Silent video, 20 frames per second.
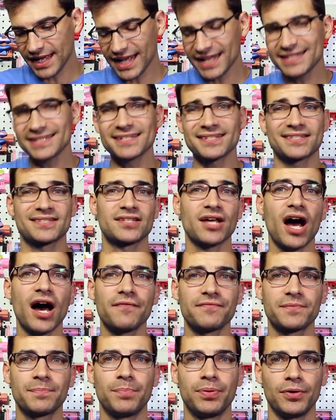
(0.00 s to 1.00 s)
it's a
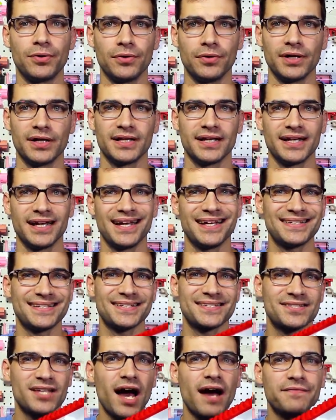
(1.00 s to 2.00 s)
soft pull. It's
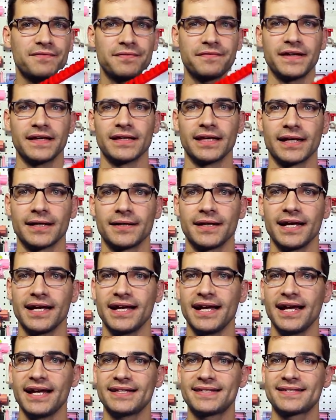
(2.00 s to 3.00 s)
a soft feeling.
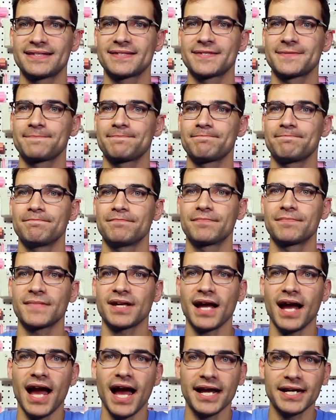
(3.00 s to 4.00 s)
It's
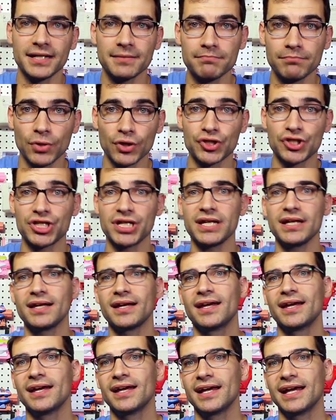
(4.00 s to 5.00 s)
kind of
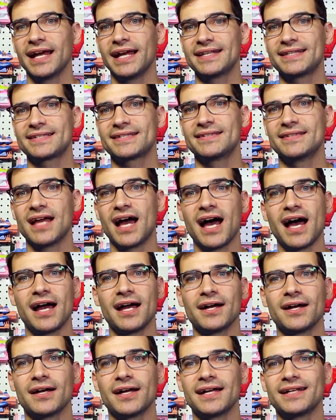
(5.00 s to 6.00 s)
mushy. It
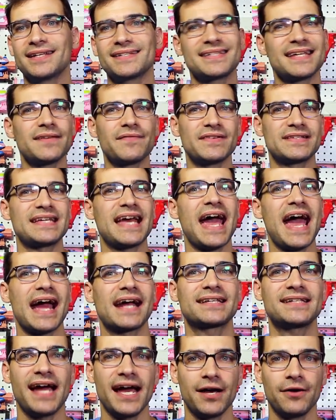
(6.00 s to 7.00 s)
doesn't give a
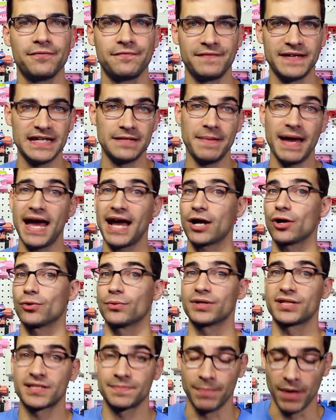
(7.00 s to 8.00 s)
tactile feedback or
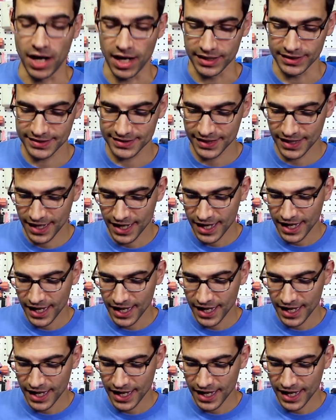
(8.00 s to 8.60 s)
response.